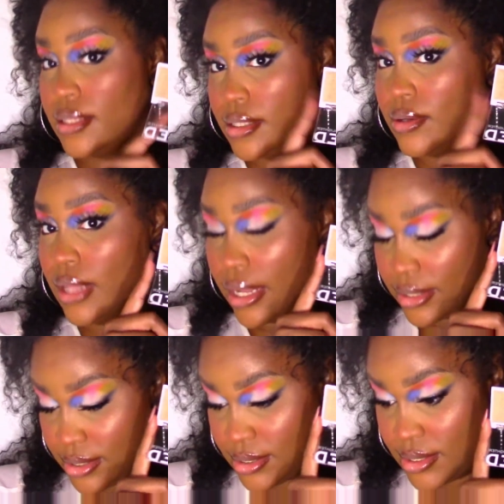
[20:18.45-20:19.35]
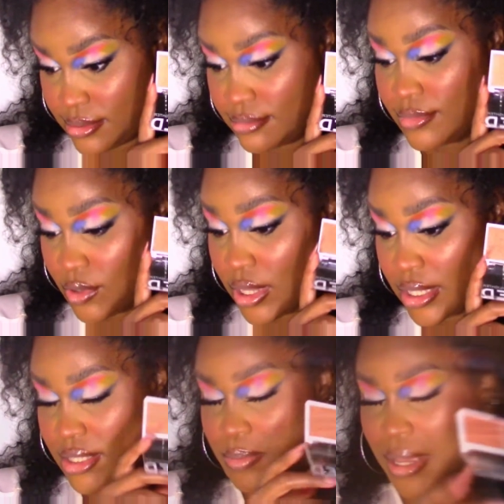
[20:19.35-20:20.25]
you'll like this then. You'll
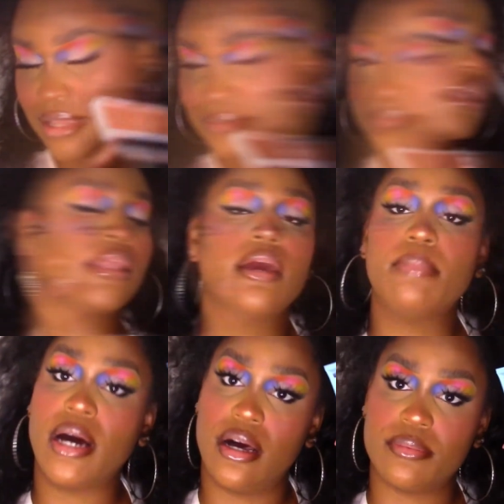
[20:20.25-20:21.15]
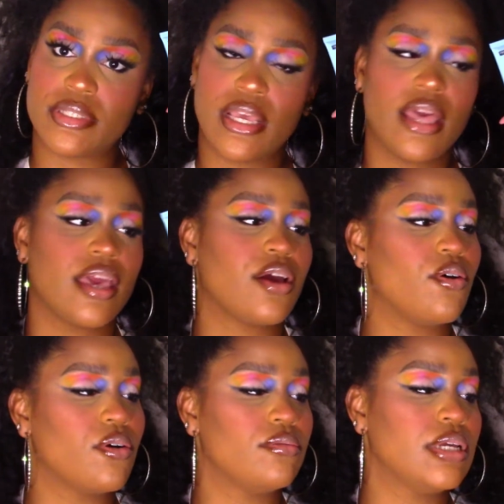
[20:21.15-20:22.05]
like this palette. Glam Balms.
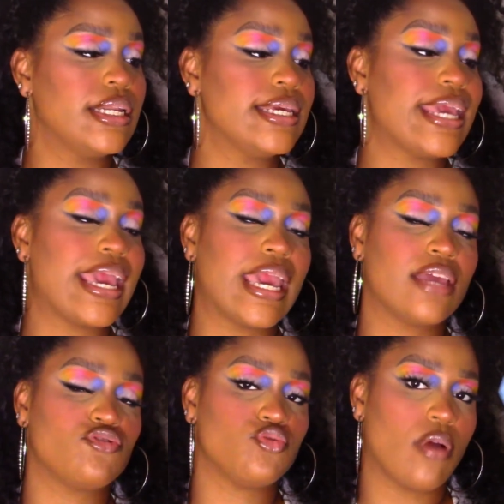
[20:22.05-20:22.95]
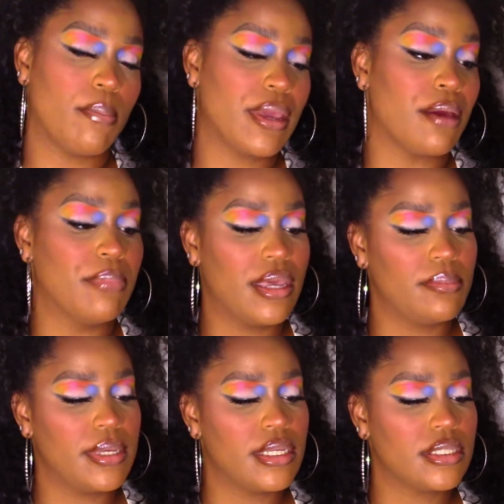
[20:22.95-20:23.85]
Coco Nutty and Tropic
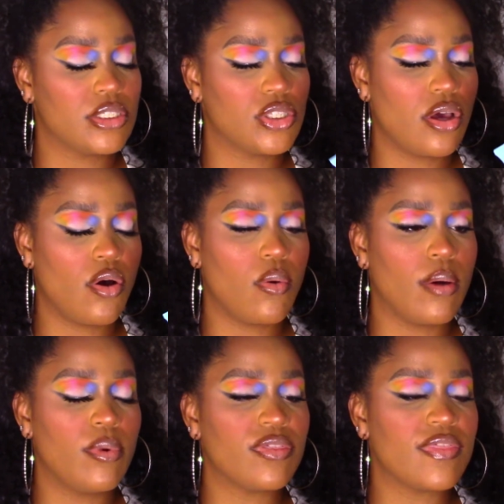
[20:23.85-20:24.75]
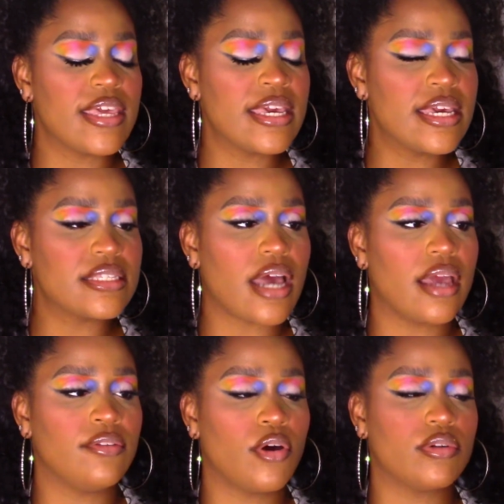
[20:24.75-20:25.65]
Baby. So with these,
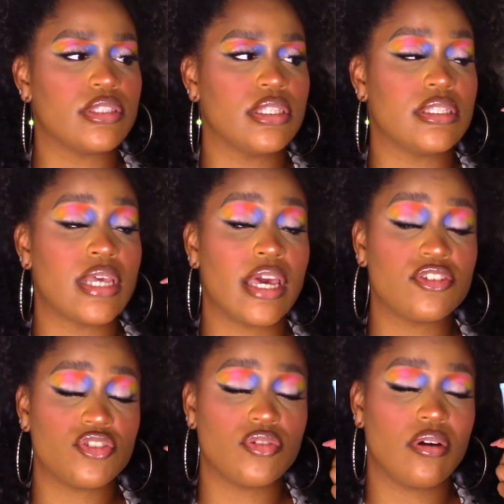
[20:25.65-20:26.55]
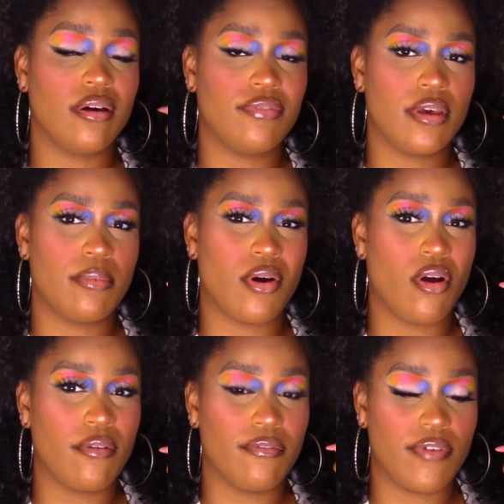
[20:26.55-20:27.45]
I noticed the texture of them
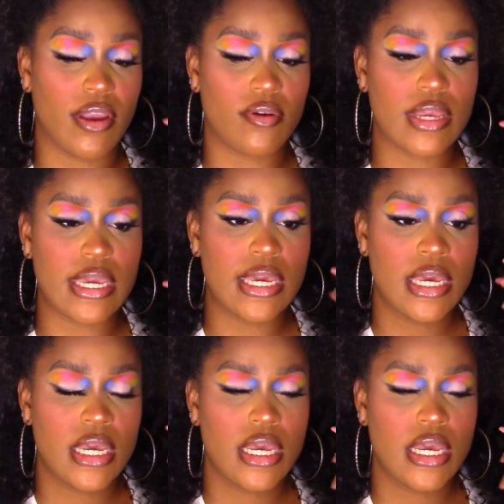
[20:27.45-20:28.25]
are very,